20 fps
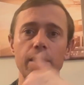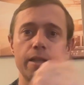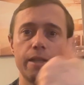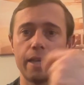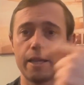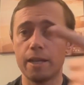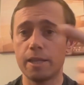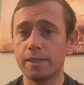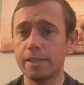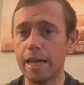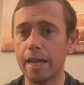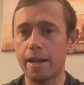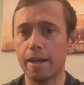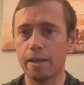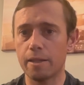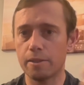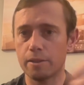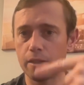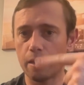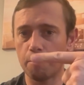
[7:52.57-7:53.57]

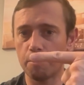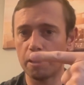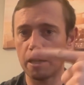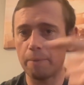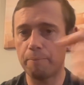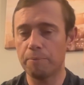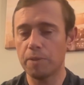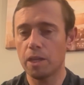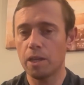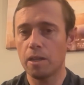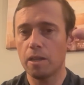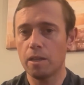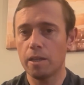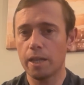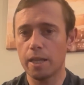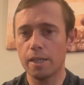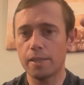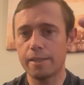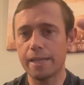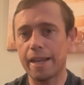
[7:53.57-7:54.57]
Kinesthetic, thumbs up.
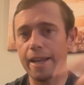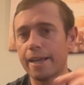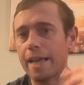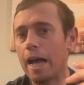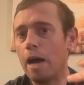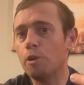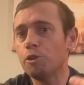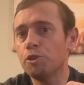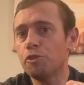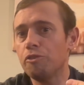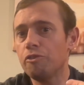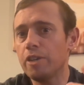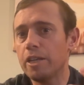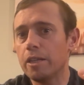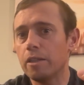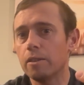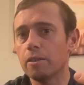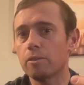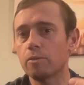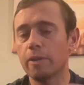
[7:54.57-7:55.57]
Kinesthetic, how'd you
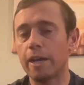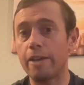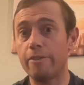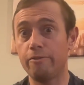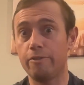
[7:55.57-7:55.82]
feel, right?